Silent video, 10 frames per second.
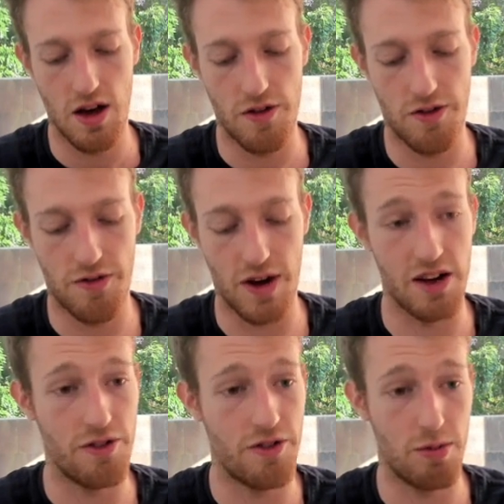
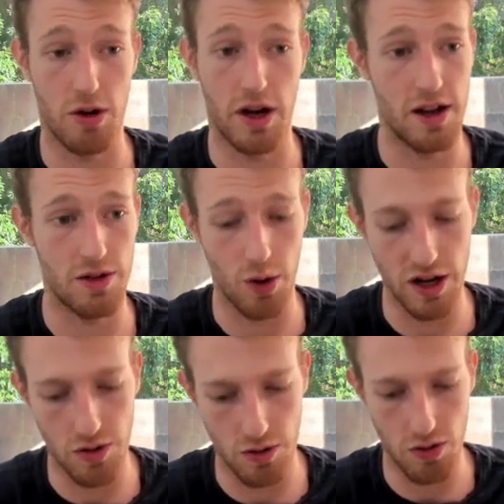5, okay, that's way
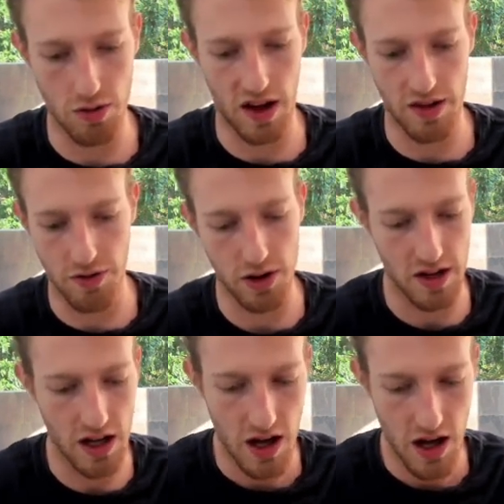too tall,
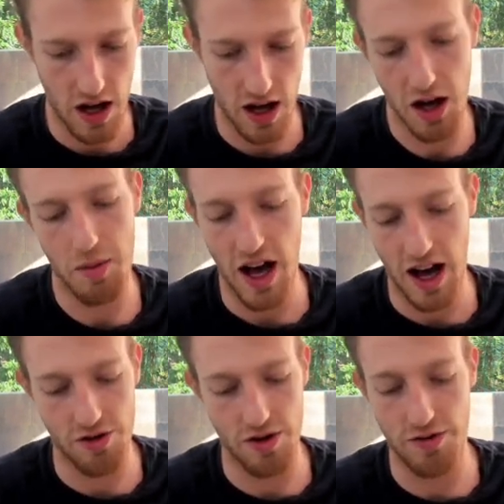540,
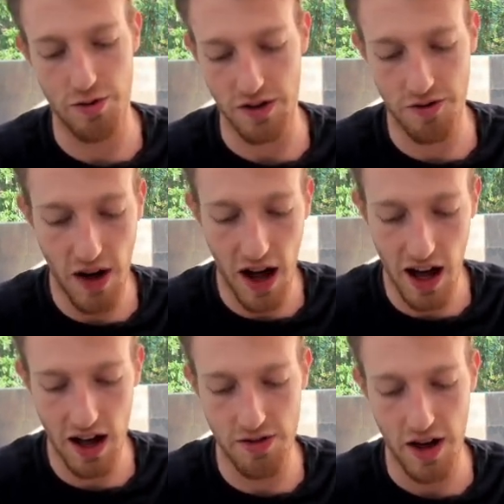
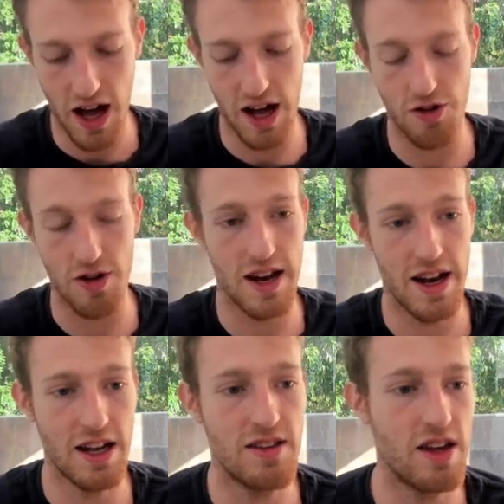145,
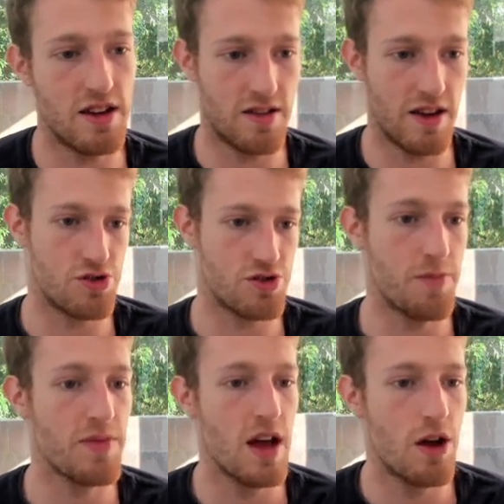190, etc.
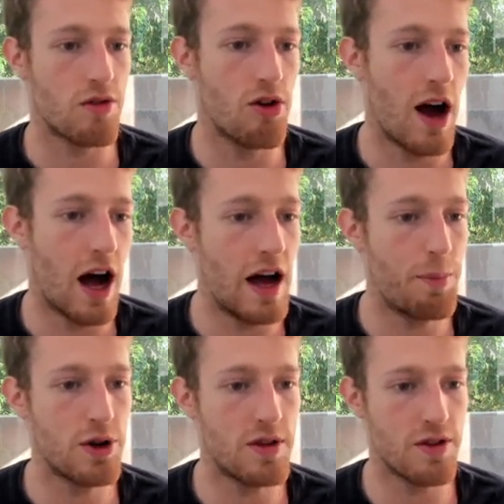So I
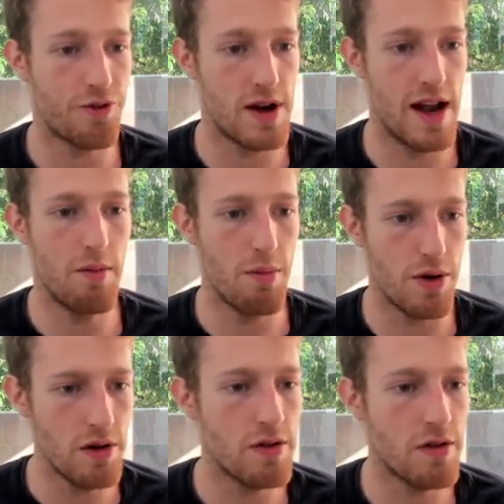put different
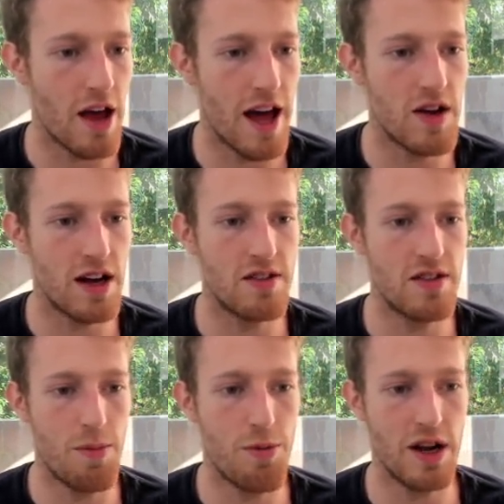numbers, and then I
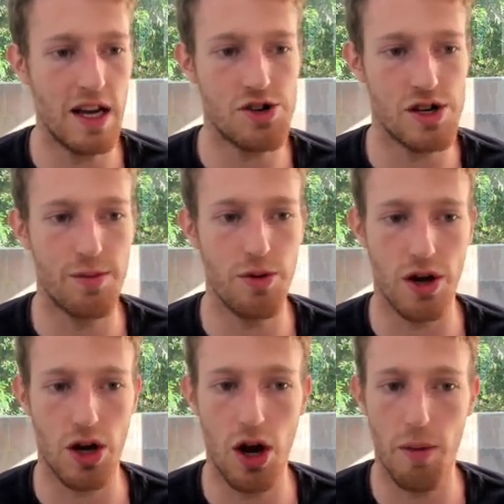separate each number with
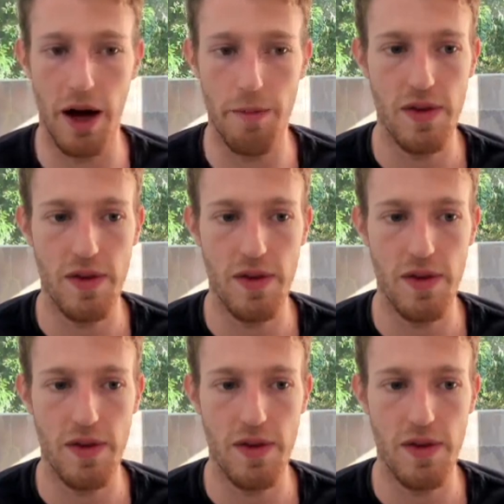a comma.